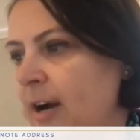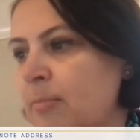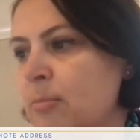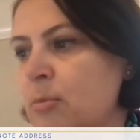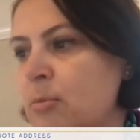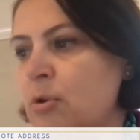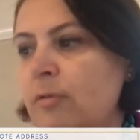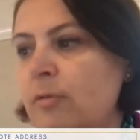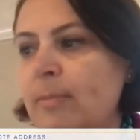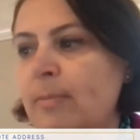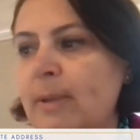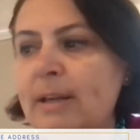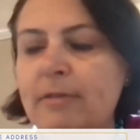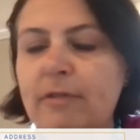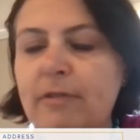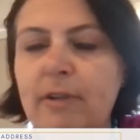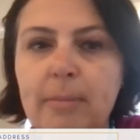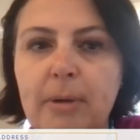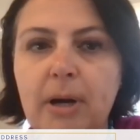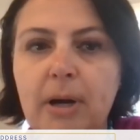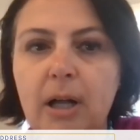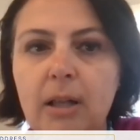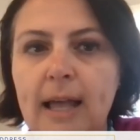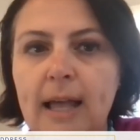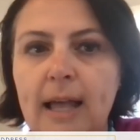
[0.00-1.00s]
a movement
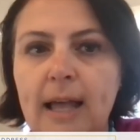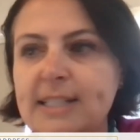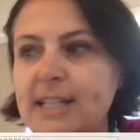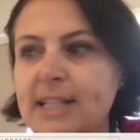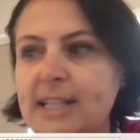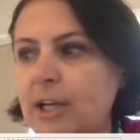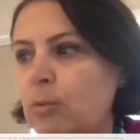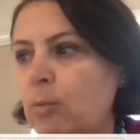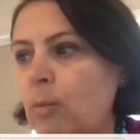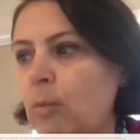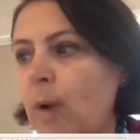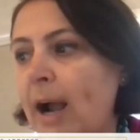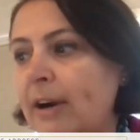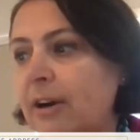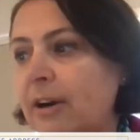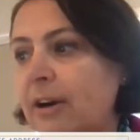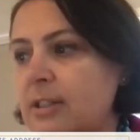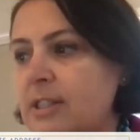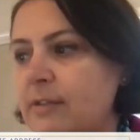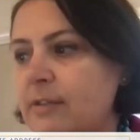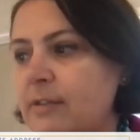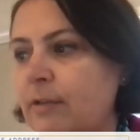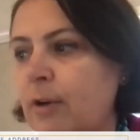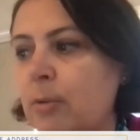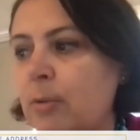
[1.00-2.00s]
from collecting
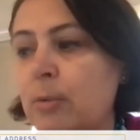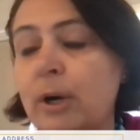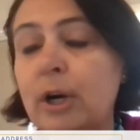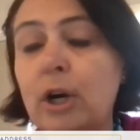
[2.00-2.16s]
records for